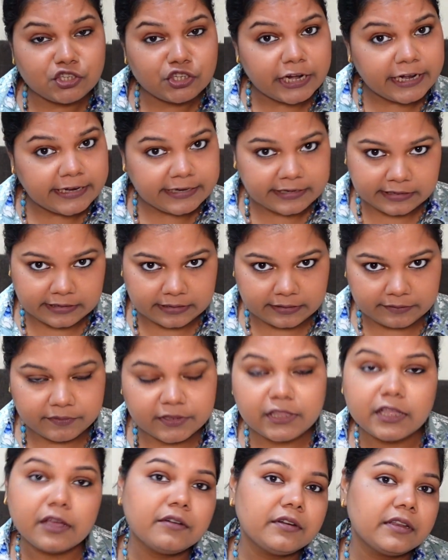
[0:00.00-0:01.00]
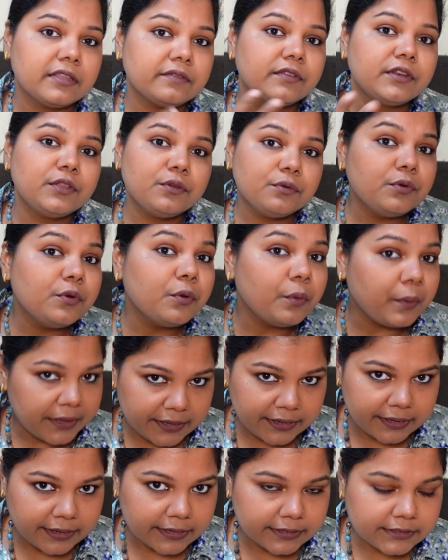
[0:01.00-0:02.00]
gently without even you
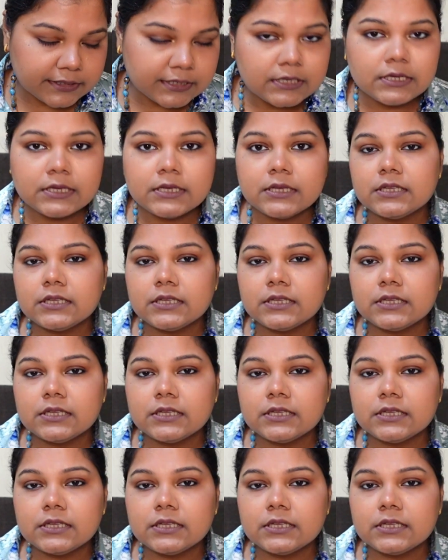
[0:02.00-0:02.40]
knowing it.